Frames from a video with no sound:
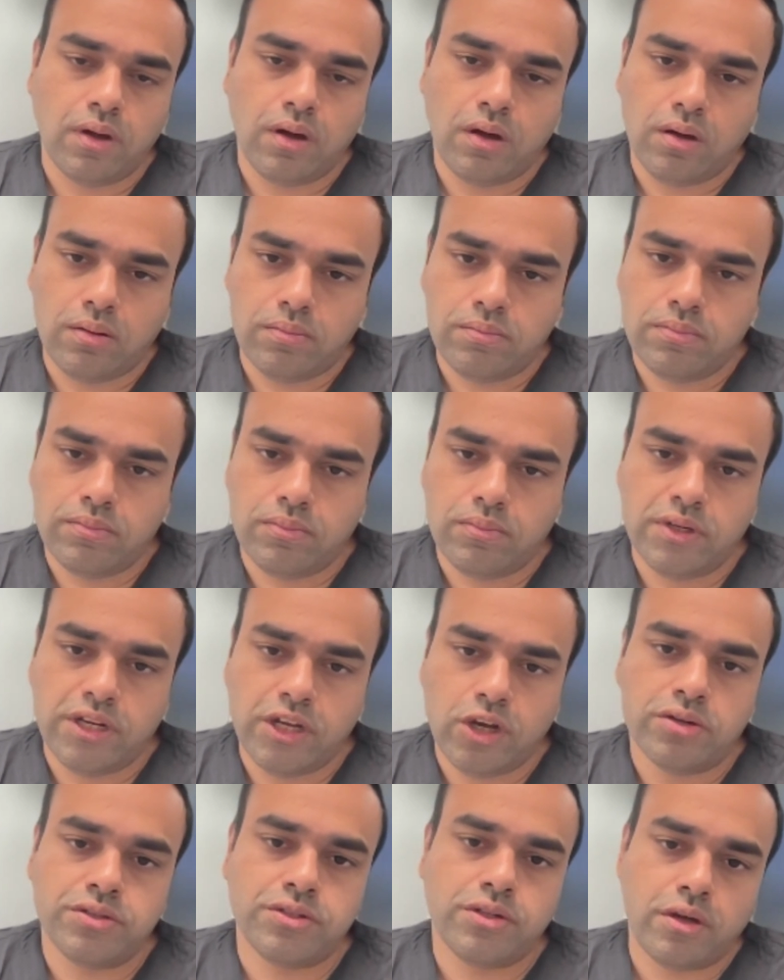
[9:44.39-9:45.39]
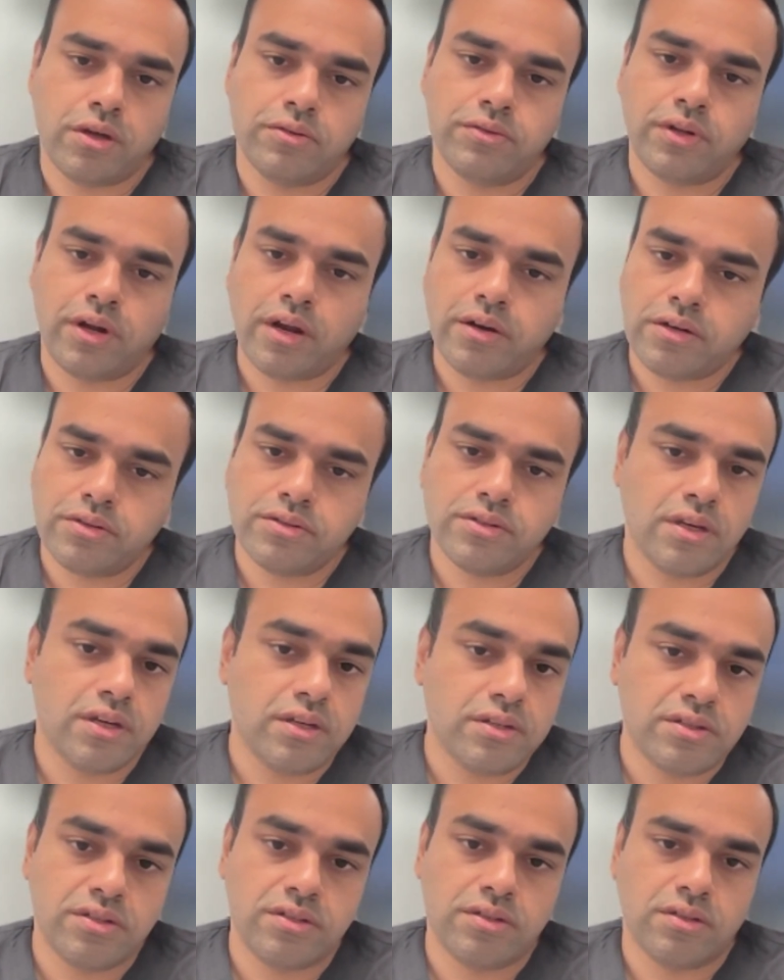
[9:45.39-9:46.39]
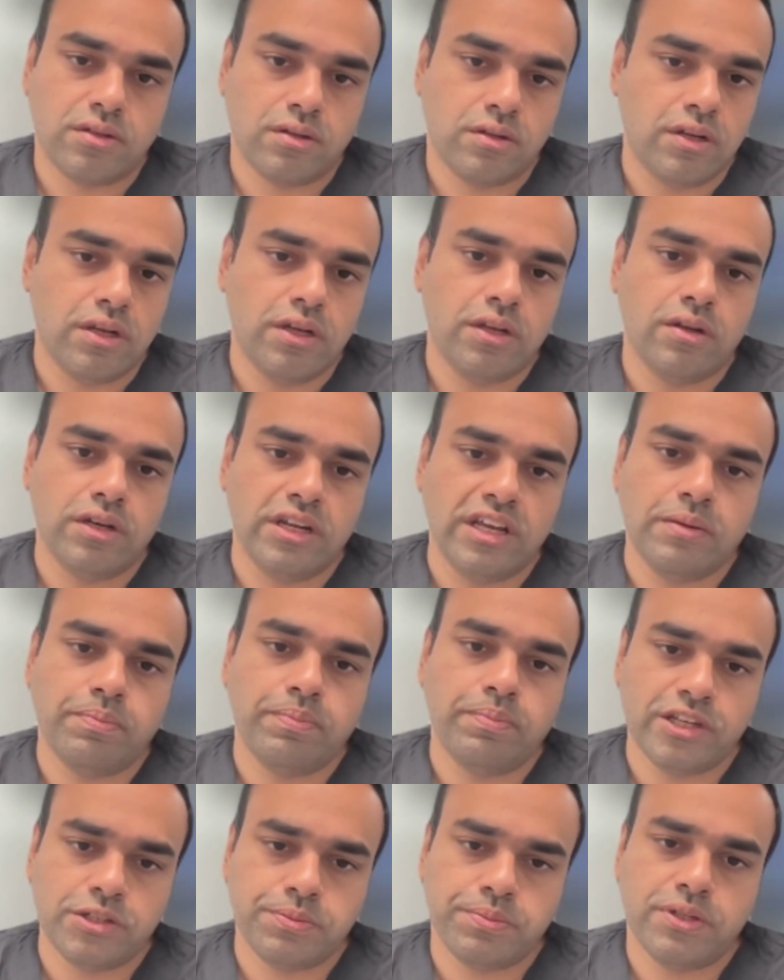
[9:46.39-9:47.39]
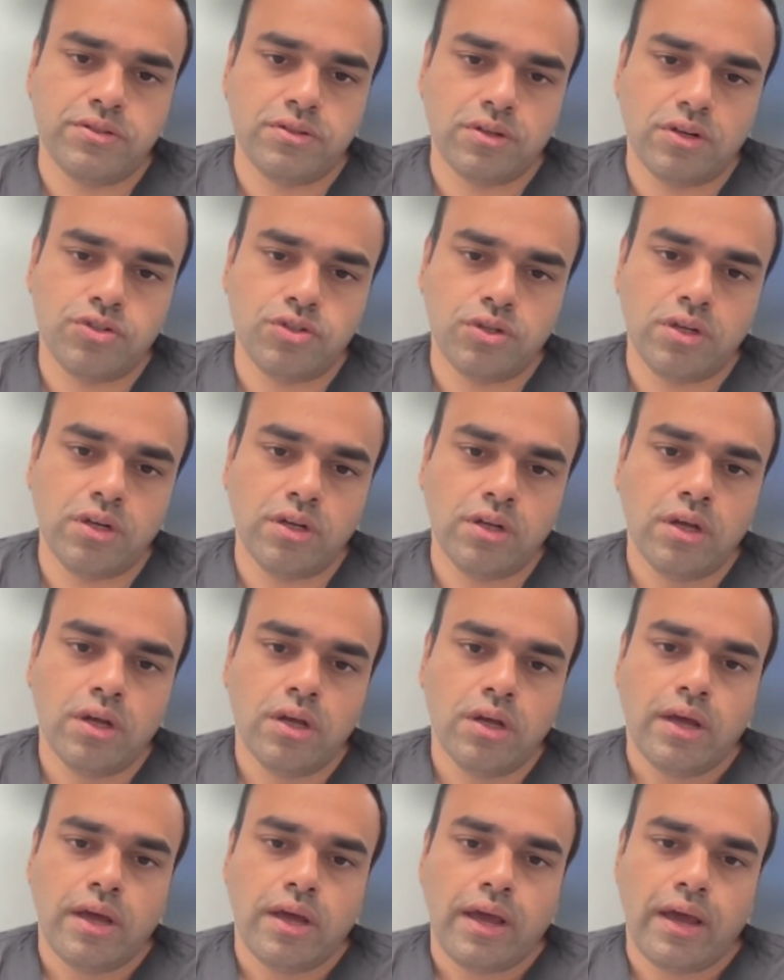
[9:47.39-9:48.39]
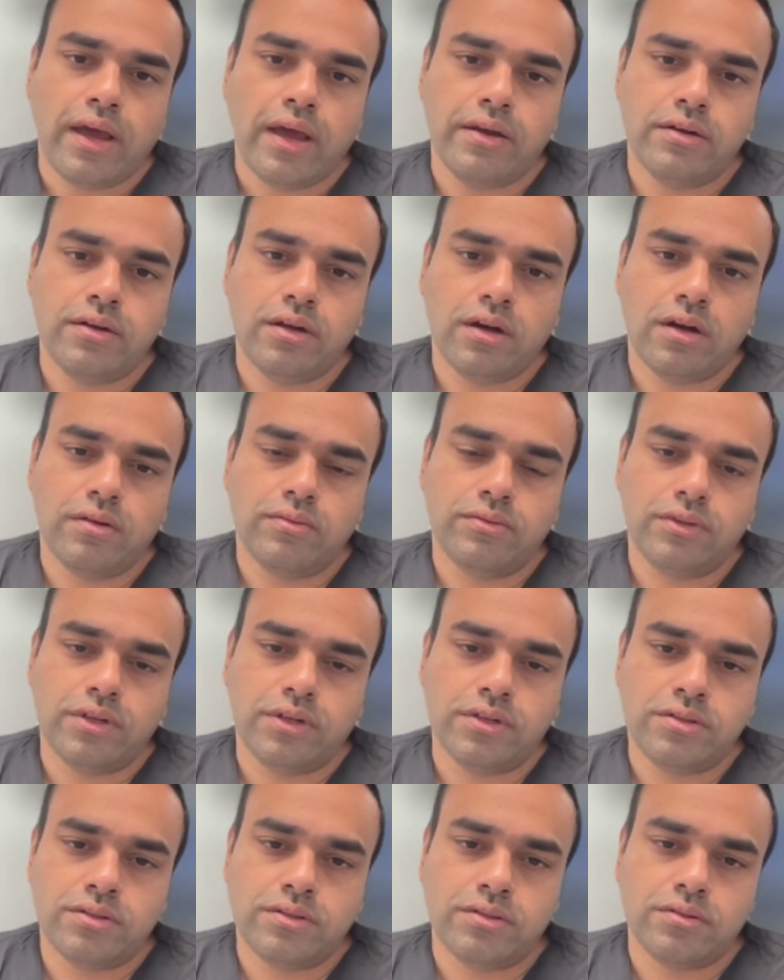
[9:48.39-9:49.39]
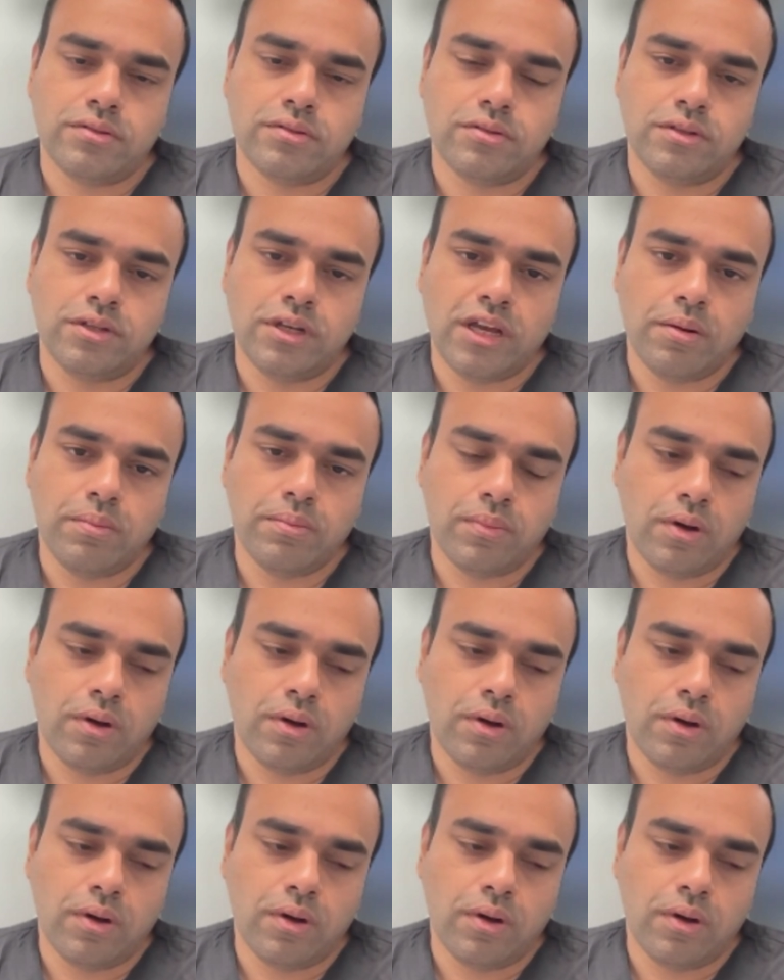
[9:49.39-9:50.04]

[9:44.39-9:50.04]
osteoarthritis is knee replacement surgery, and this knee